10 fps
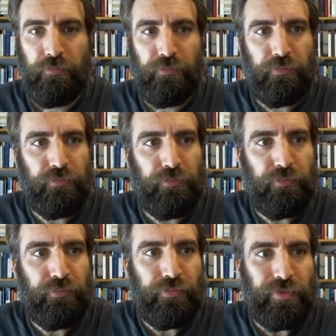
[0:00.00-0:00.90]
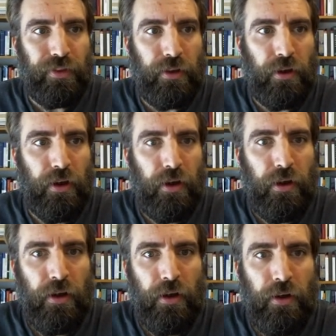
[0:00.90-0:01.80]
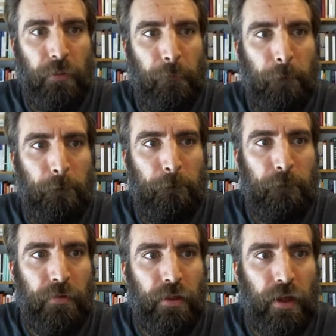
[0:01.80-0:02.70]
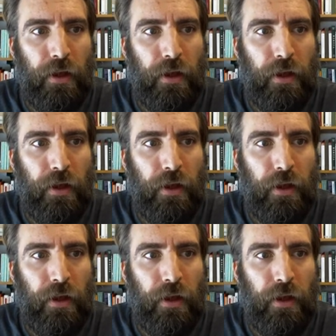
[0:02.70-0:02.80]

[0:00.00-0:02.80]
Nothing is said.